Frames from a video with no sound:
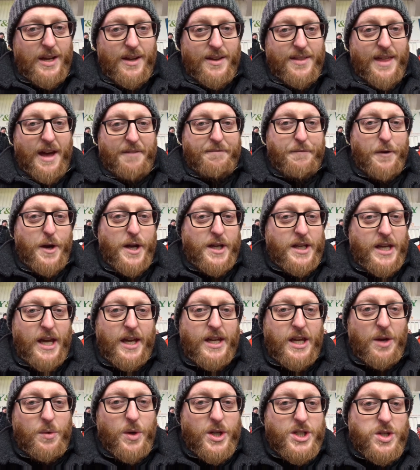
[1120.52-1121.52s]
That free kick,
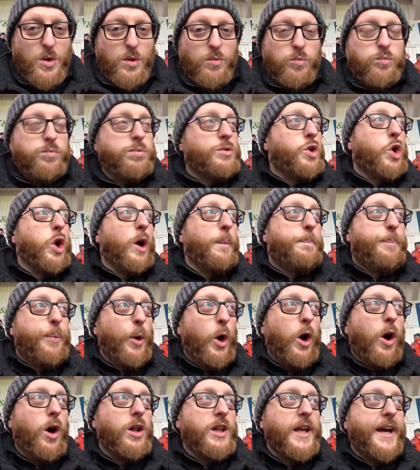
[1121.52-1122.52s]
it was a good
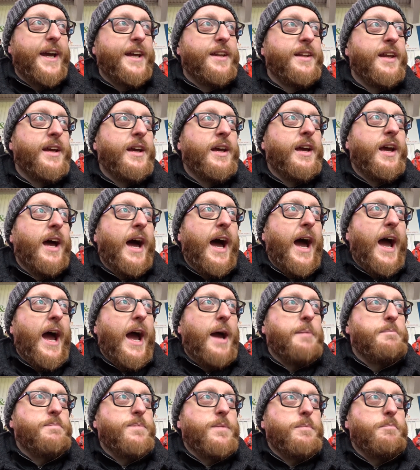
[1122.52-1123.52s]
ball in. Um,
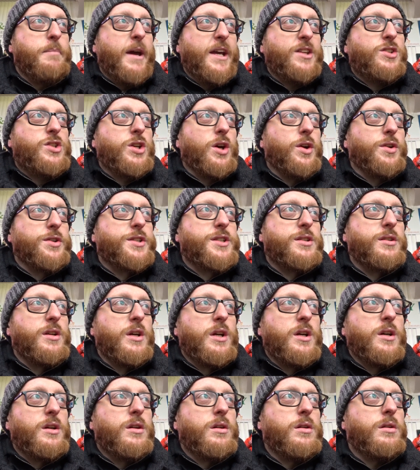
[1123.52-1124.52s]
Mitchell's... Did he
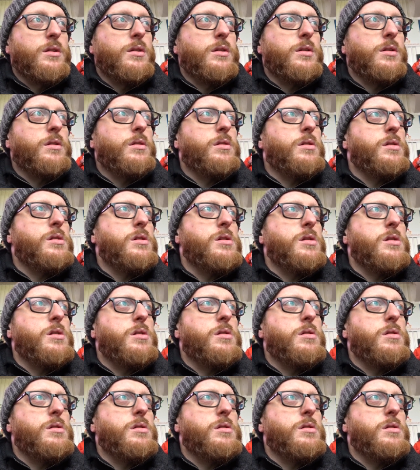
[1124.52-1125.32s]
blow it off or what? No.